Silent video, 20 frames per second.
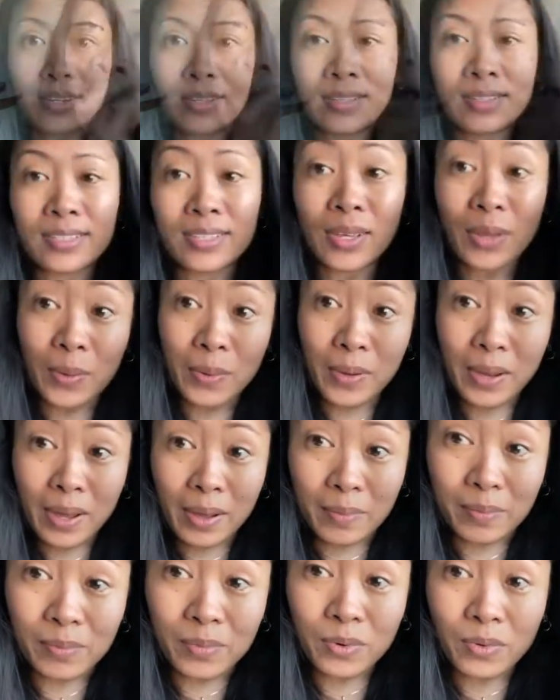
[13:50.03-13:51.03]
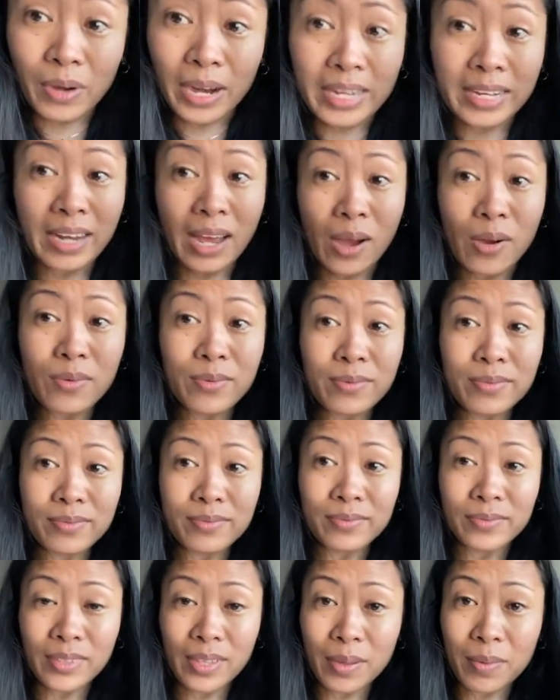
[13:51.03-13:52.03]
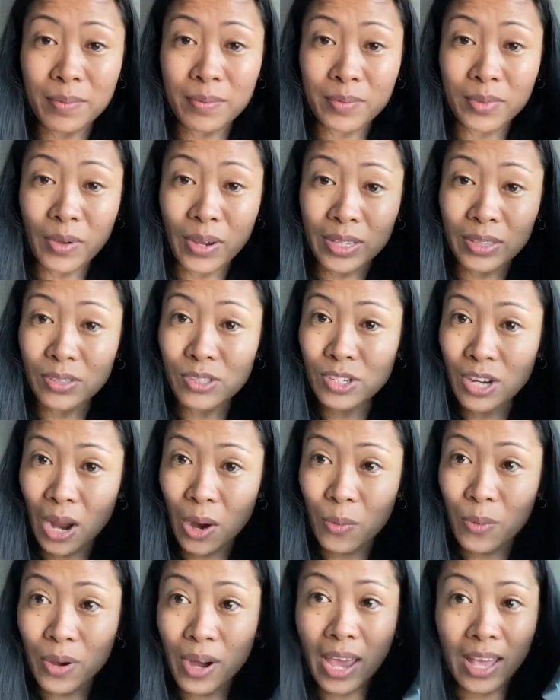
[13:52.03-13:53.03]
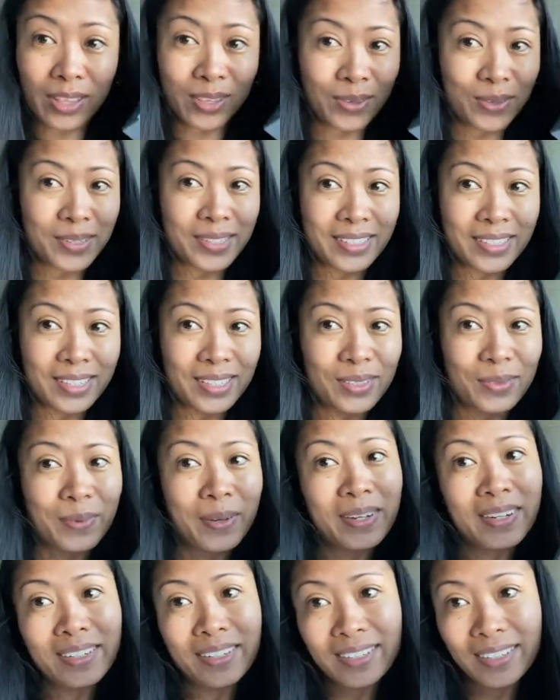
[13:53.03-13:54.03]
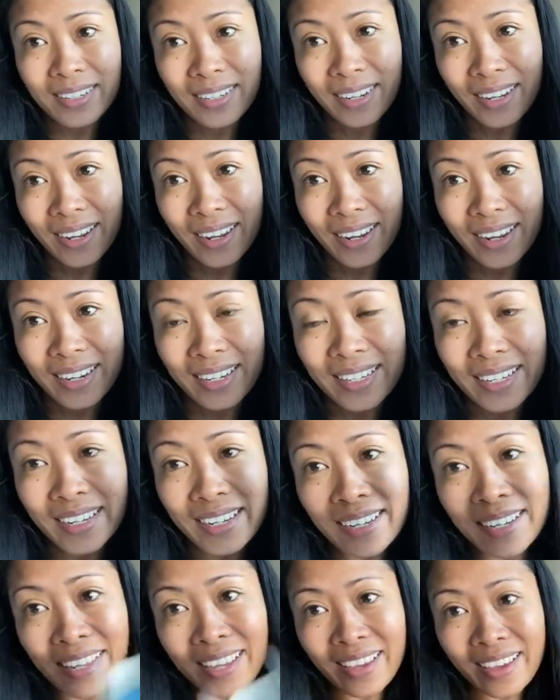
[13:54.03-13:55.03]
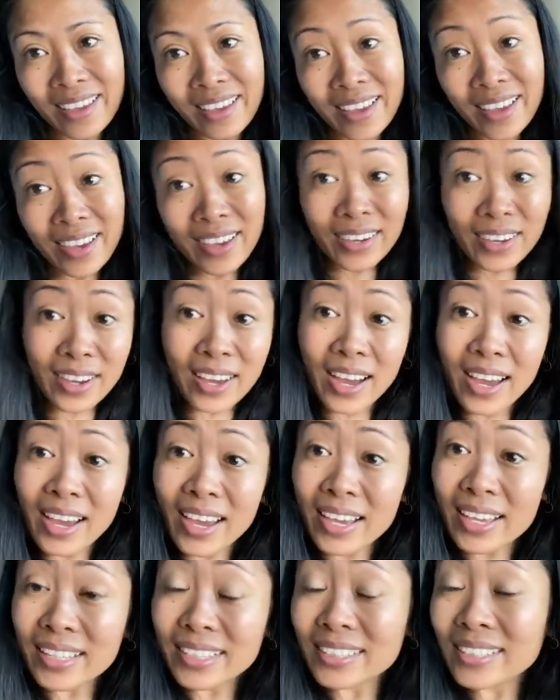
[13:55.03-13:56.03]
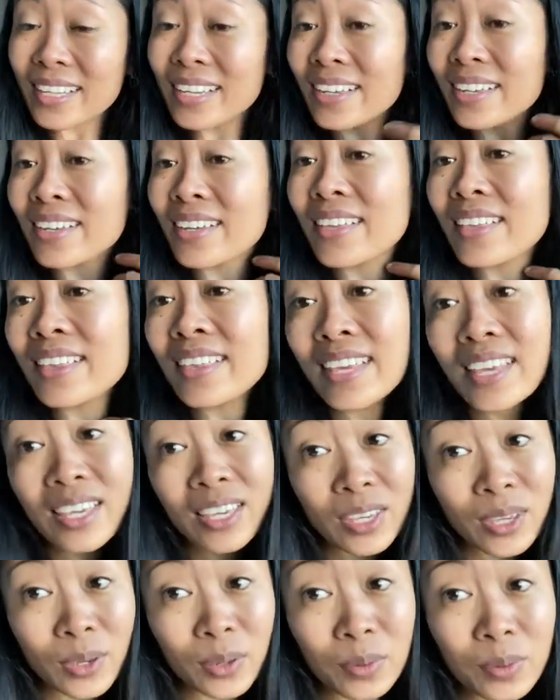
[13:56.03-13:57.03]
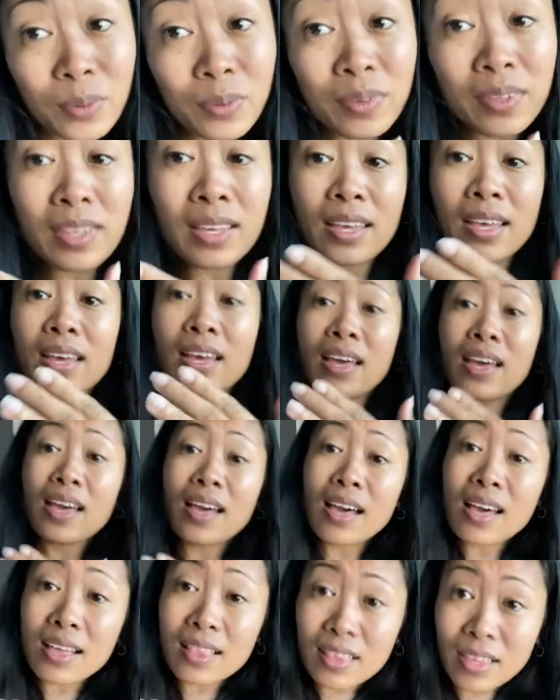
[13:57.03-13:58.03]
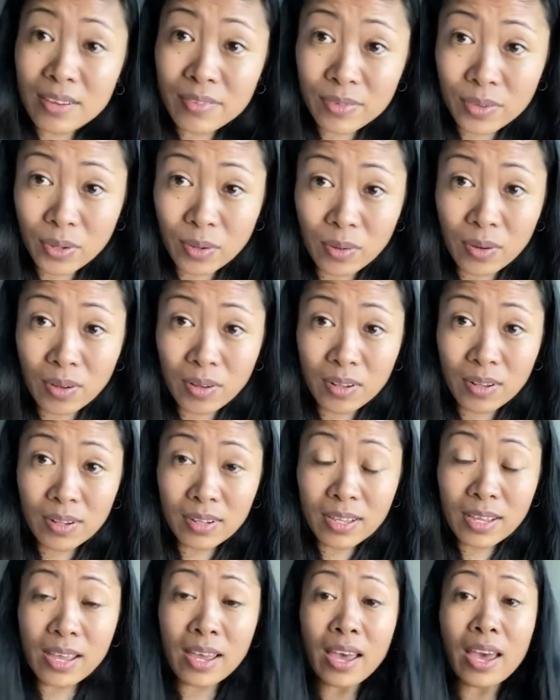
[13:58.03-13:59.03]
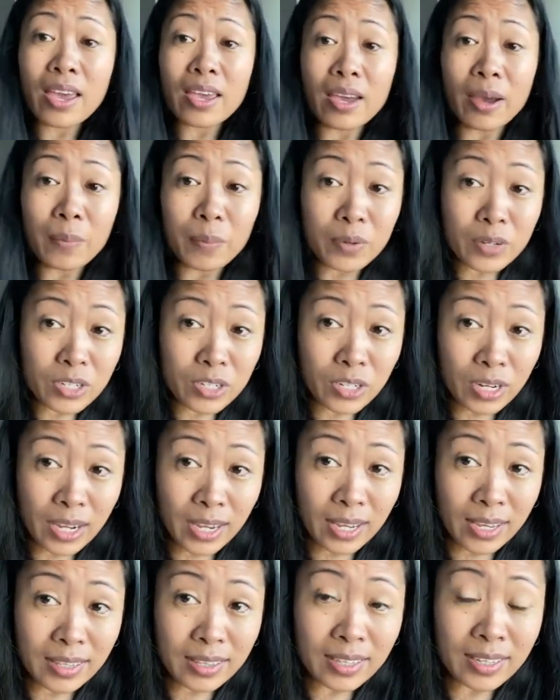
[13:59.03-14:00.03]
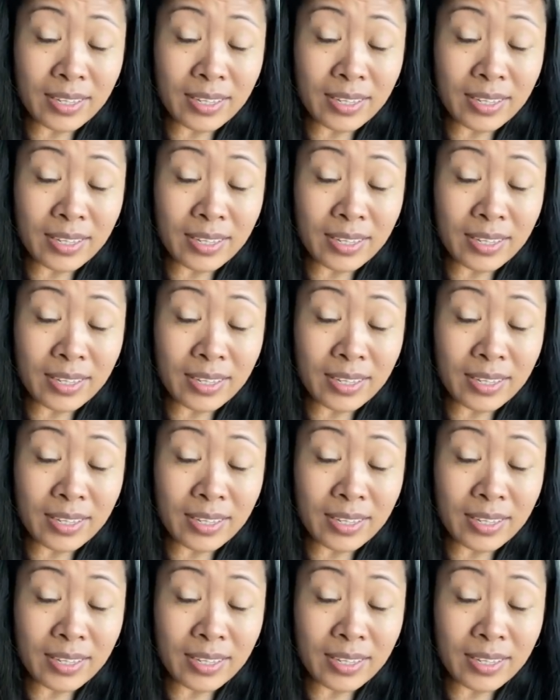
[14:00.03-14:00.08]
so right now I'm going to shower and use this one. And guys, thank you. I love you all. I appreciate